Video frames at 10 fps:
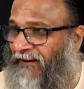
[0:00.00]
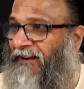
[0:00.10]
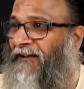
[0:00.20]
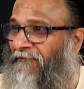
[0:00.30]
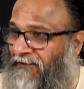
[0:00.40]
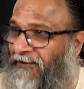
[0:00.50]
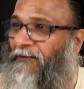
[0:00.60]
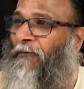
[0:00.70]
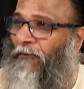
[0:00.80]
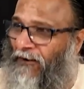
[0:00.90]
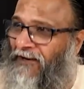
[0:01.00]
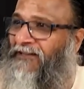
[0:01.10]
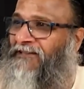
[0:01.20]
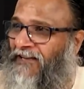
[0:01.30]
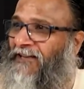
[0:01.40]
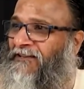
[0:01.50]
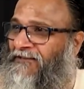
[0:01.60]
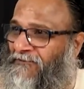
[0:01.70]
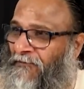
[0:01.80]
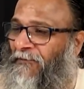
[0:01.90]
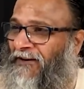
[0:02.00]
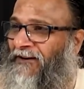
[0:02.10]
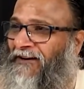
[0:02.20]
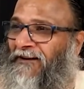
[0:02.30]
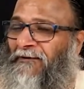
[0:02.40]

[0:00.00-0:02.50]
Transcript: beginning with violence against women.